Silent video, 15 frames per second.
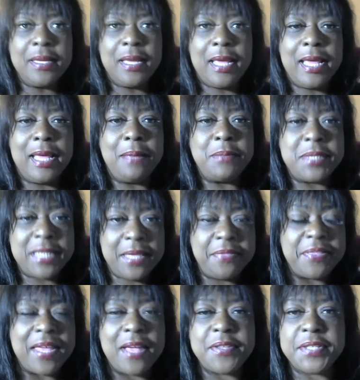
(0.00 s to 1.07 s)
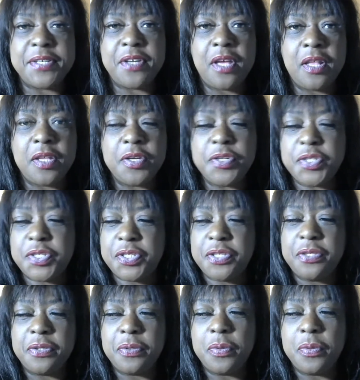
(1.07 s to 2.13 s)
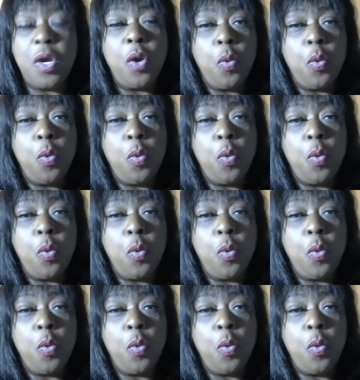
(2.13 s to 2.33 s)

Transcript: $10,000 to